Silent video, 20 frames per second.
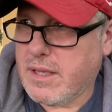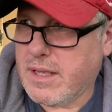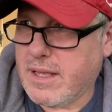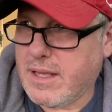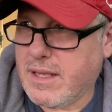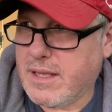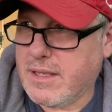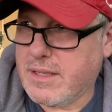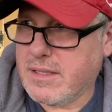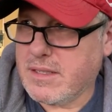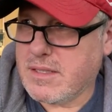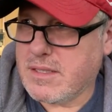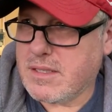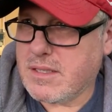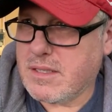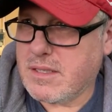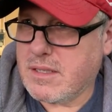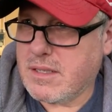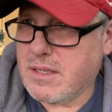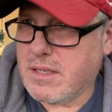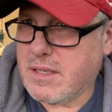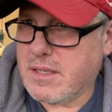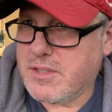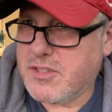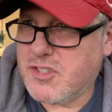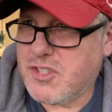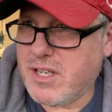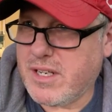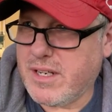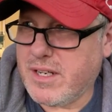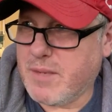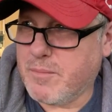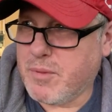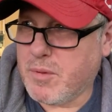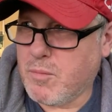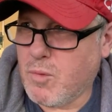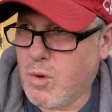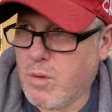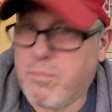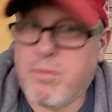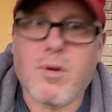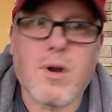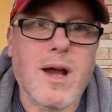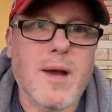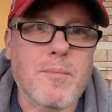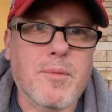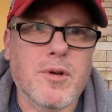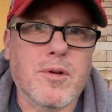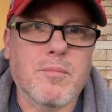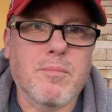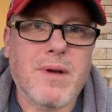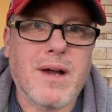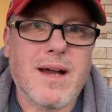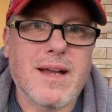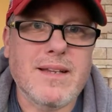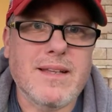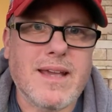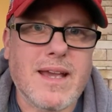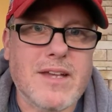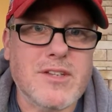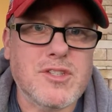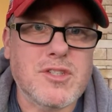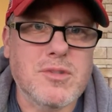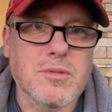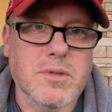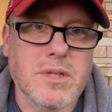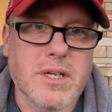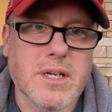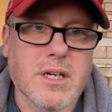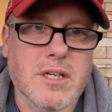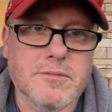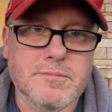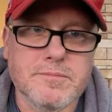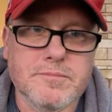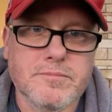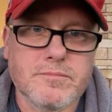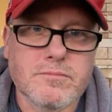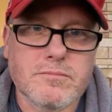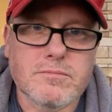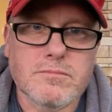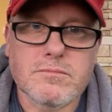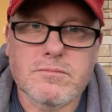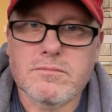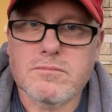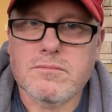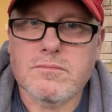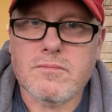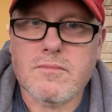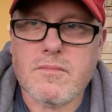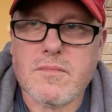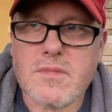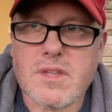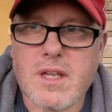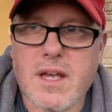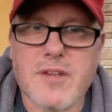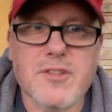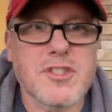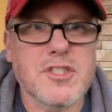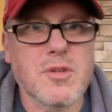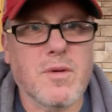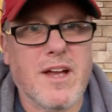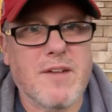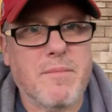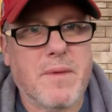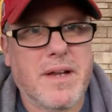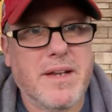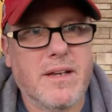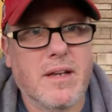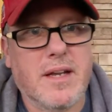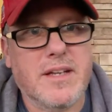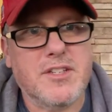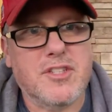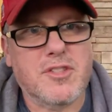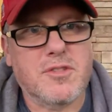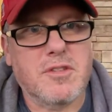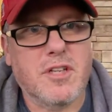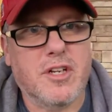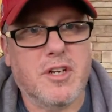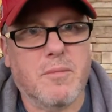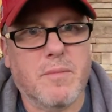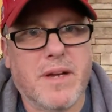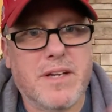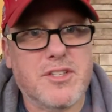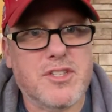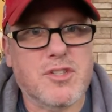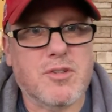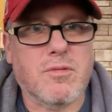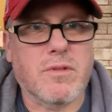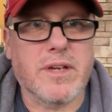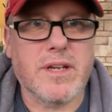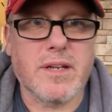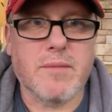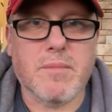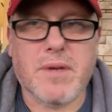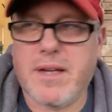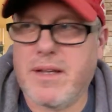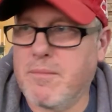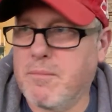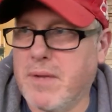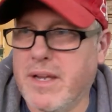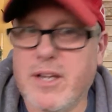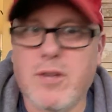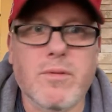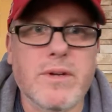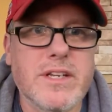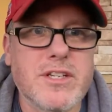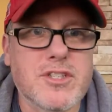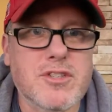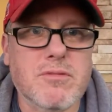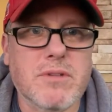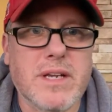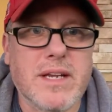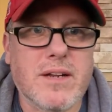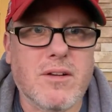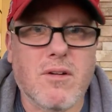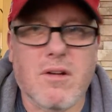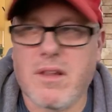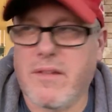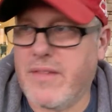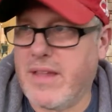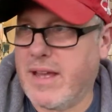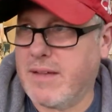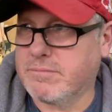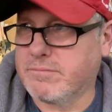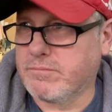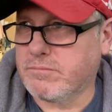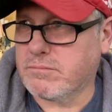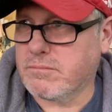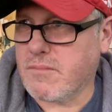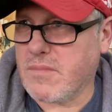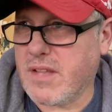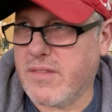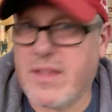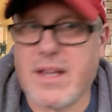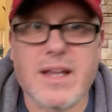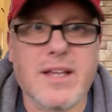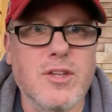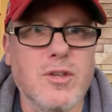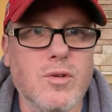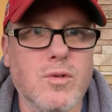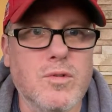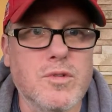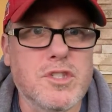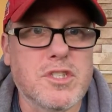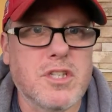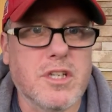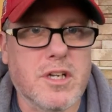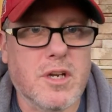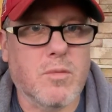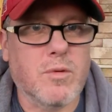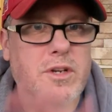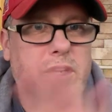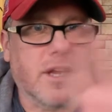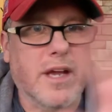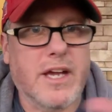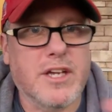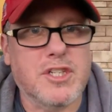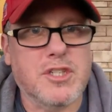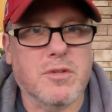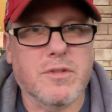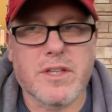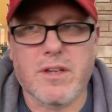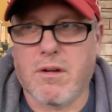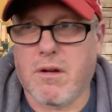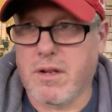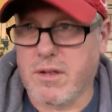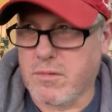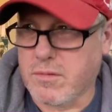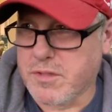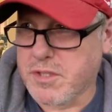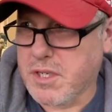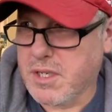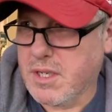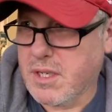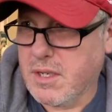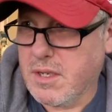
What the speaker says: and setting up a more proper podcast studio. I'll still have my nice, you know, my screen, my green screen and all of that that I used. You know, I show the articles.